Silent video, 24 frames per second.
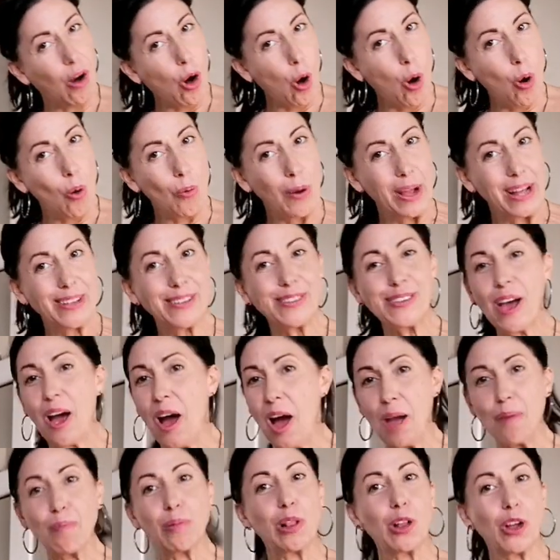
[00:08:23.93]
always
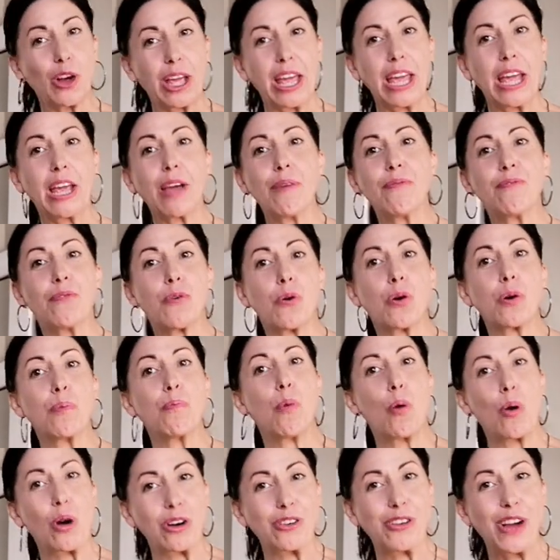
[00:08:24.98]
I'm looking for
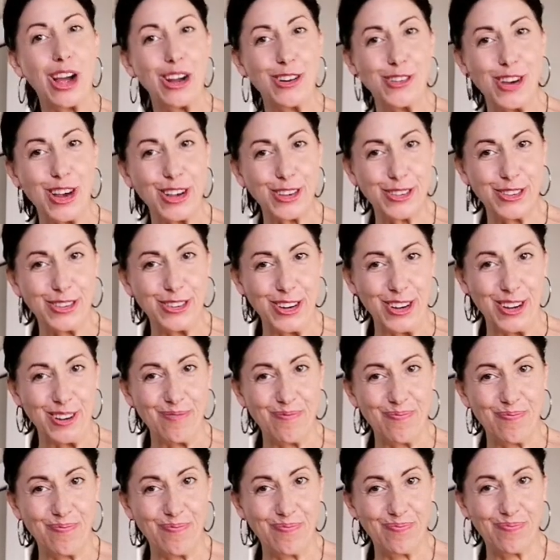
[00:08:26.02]
more
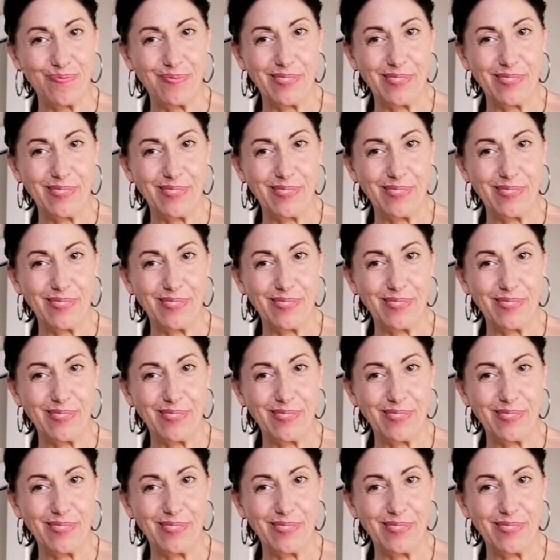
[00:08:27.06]
digestion.